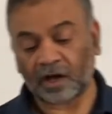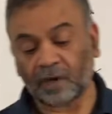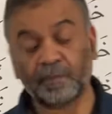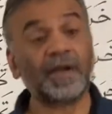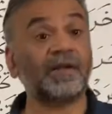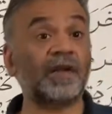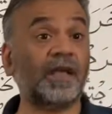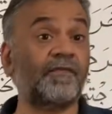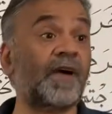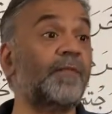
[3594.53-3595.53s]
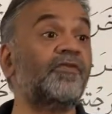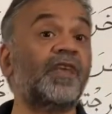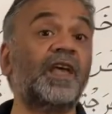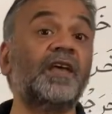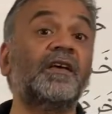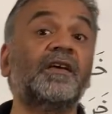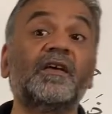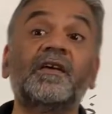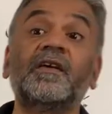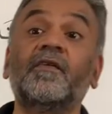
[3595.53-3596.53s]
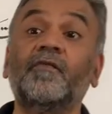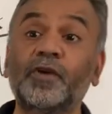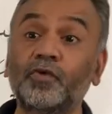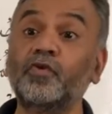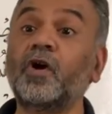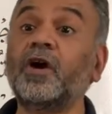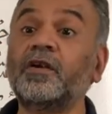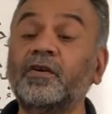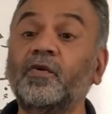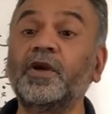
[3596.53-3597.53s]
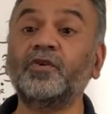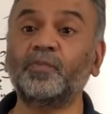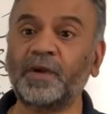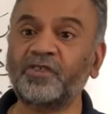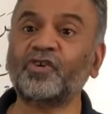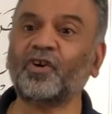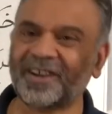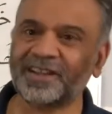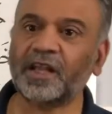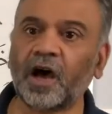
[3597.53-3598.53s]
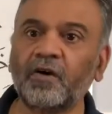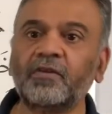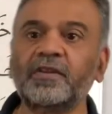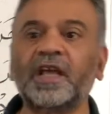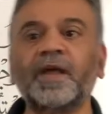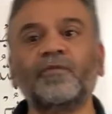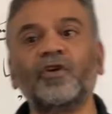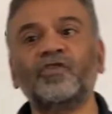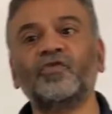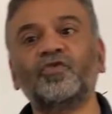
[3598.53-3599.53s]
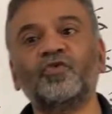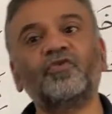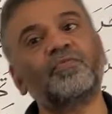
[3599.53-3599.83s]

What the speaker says: But if I am saying we do not going to play soccer now, then I am going to use